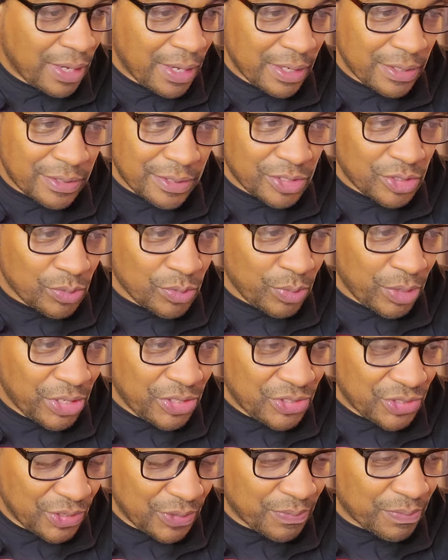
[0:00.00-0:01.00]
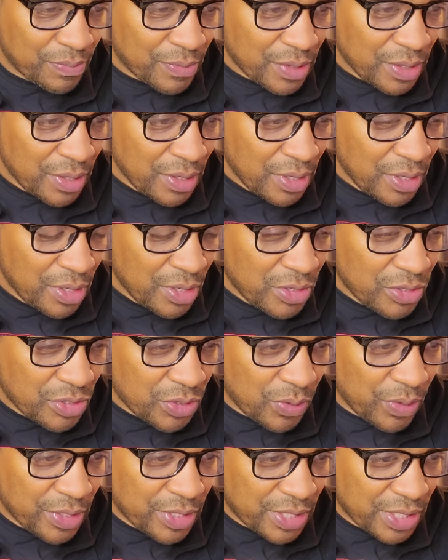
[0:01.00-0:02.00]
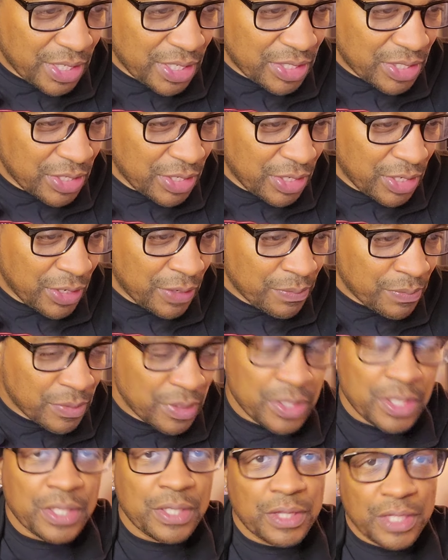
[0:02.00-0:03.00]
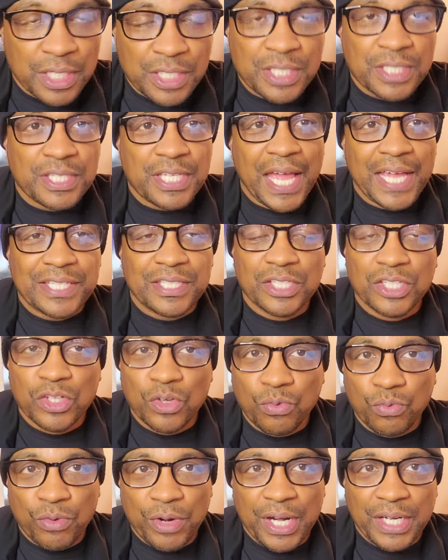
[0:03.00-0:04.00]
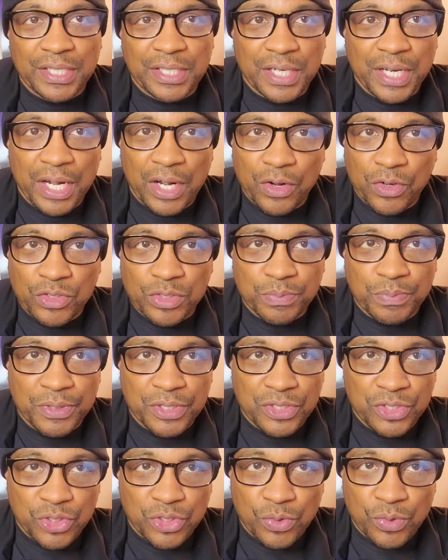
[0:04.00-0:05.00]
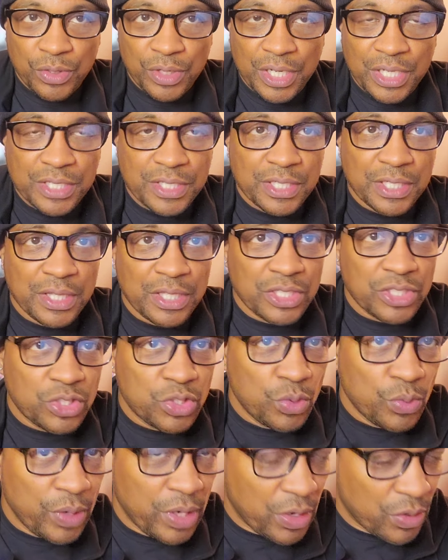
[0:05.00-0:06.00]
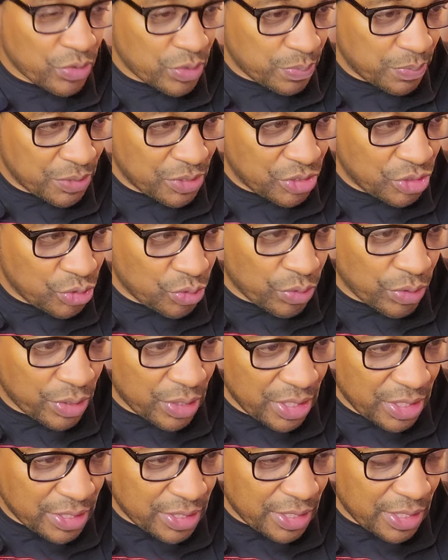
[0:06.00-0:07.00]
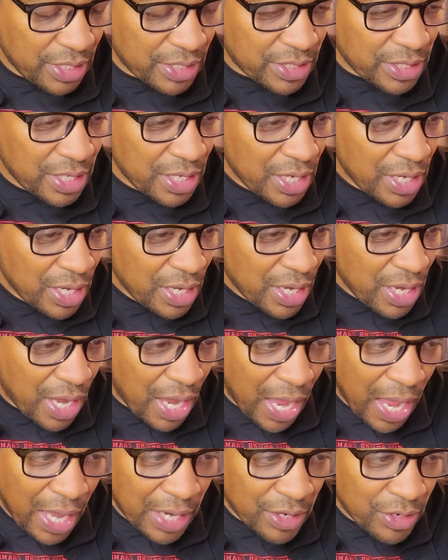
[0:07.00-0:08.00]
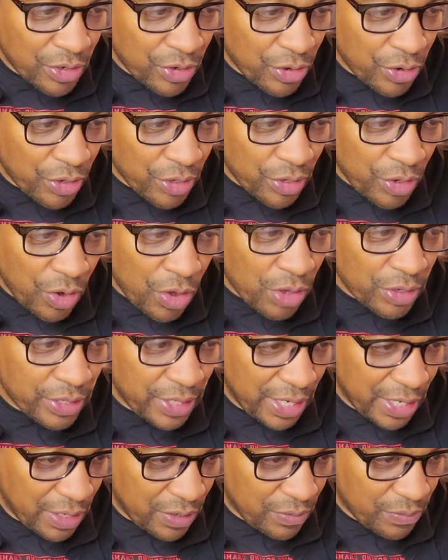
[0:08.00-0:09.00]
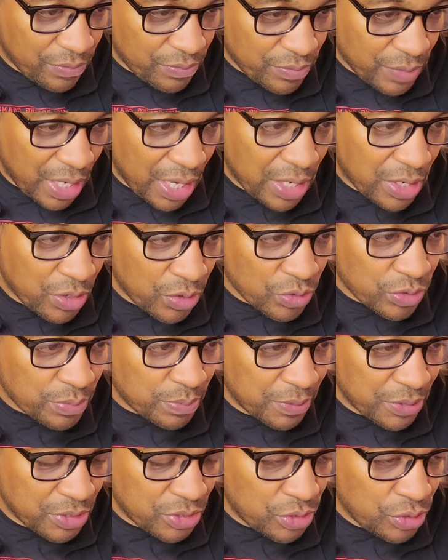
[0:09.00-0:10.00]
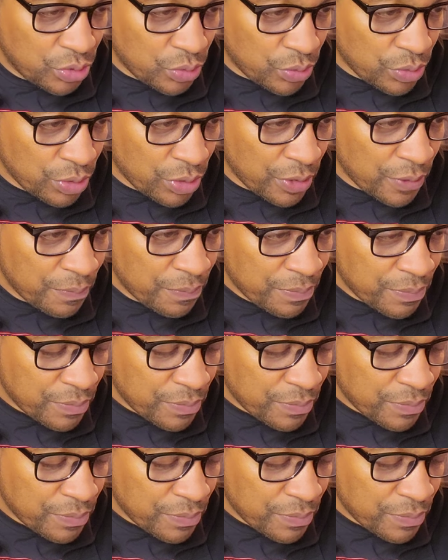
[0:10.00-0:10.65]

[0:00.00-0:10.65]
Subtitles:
situation. So it says here, this is actually directed at Errol Spence Jr. He sent this to Errol Spence Jr. He says, I done heard it all now at Errol Spence Jr.